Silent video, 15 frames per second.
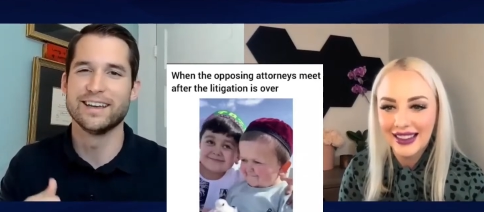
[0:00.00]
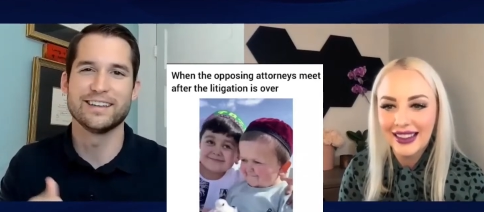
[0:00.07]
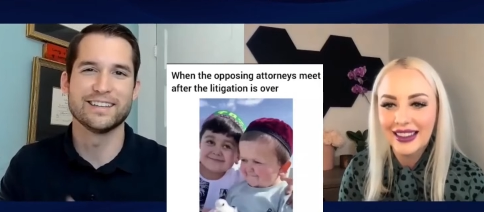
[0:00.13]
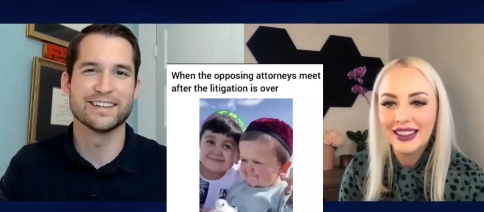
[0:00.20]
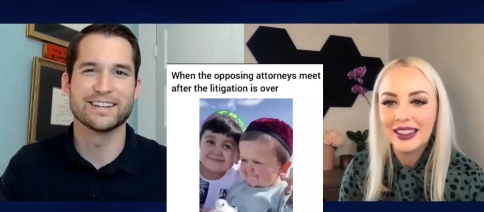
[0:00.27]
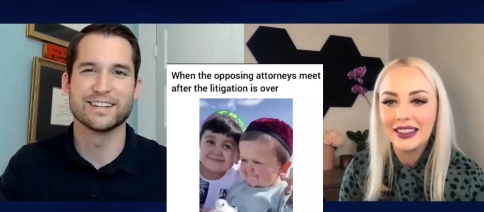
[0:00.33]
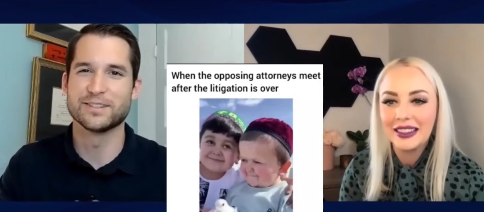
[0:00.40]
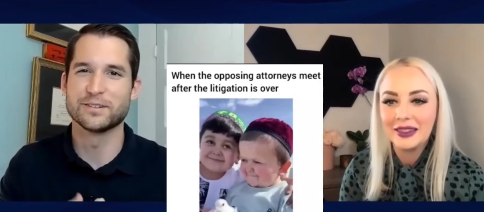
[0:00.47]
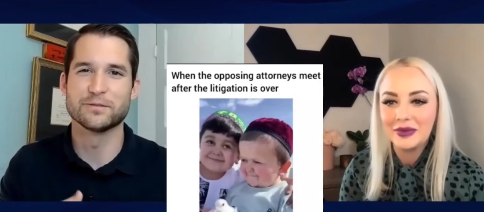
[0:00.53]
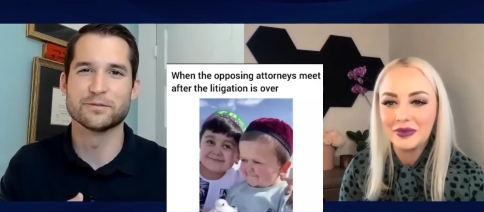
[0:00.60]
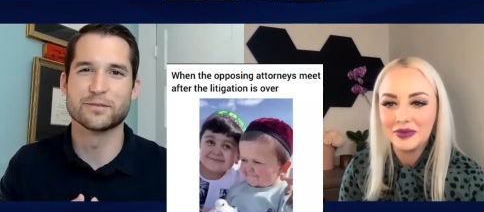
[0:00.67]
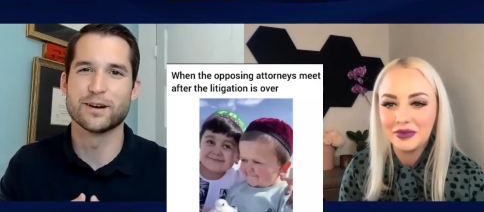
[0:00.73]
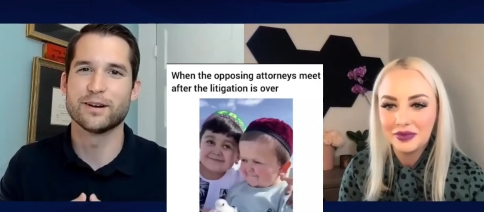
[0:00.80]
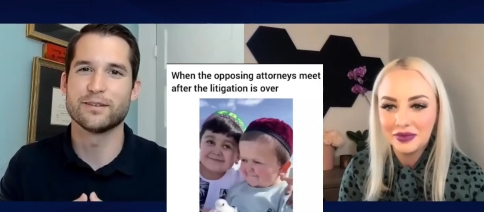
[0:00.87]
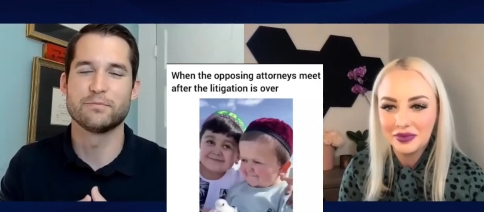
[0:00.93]
Speaker 1: get a little
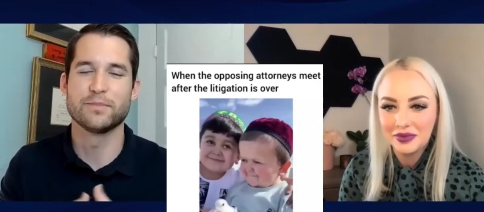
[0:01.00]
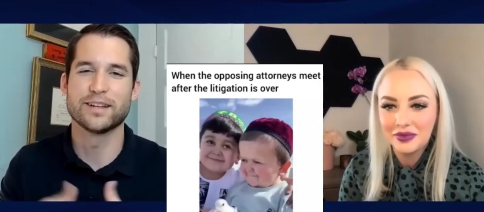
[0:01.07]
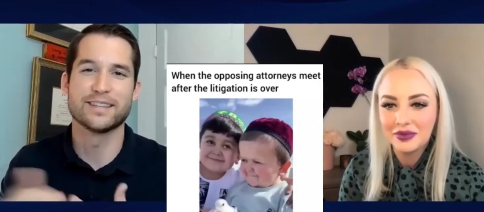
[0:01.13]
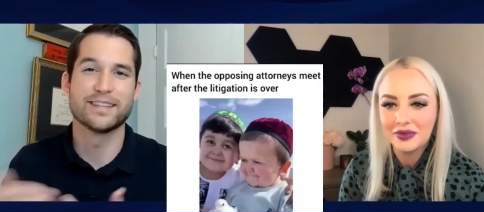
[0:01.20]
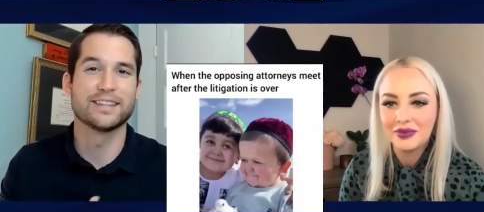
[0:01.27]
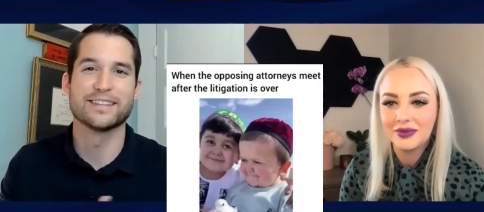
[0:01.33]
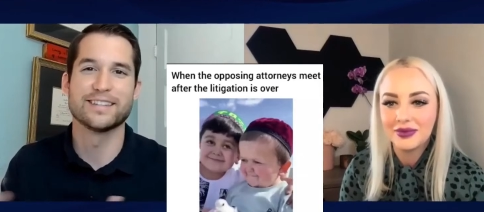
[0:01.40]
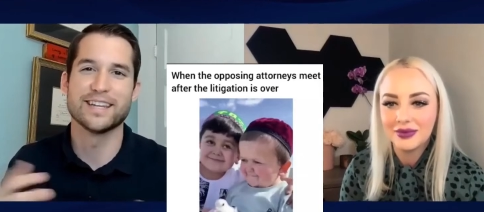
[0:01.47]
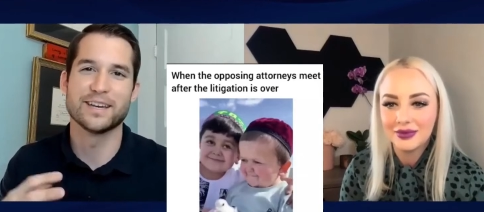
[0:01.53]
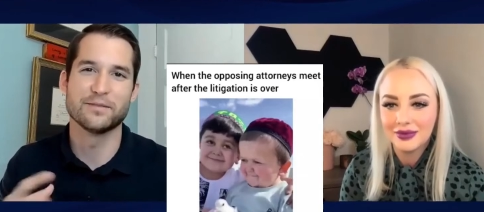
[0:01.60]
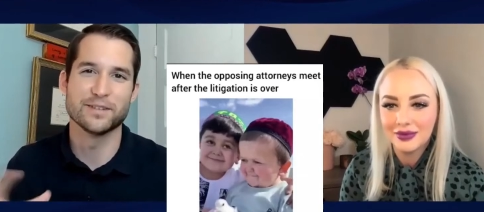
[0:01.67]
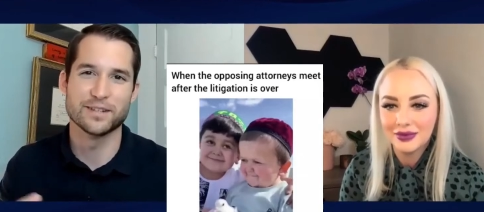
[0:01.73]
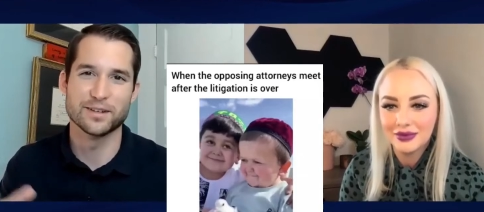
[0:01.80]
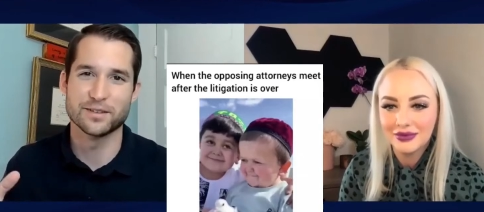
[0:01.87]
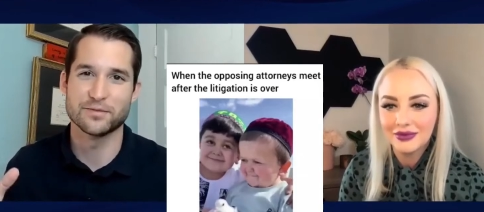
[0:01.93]
rough but at the end of the day we
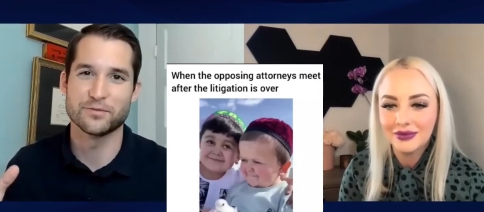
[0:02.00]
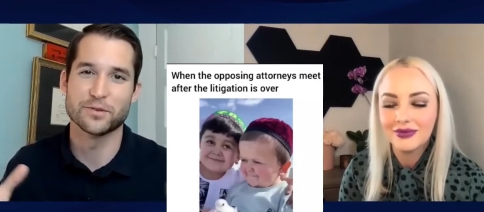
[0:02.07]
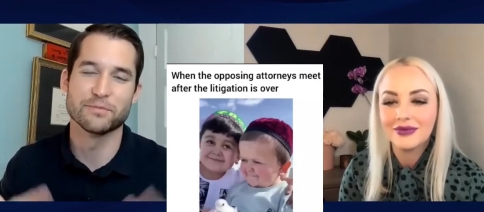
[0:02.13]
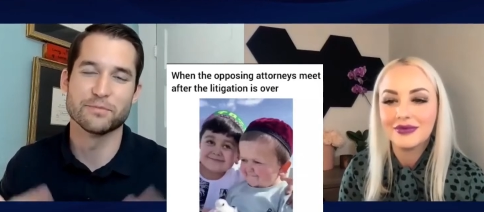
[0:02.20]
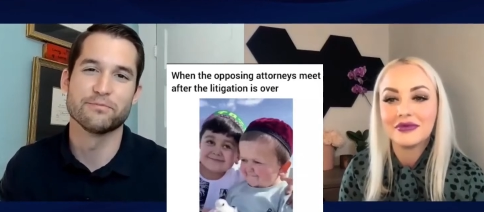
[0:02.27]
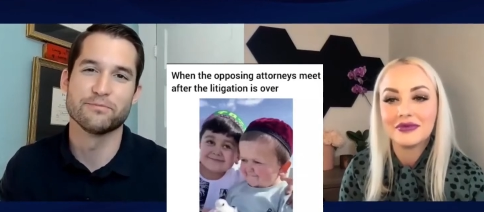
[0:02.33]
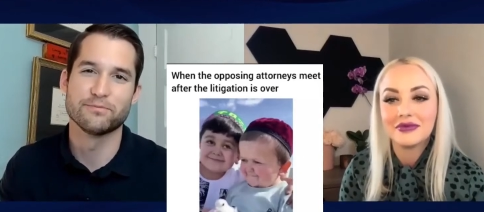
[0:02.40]
know that we're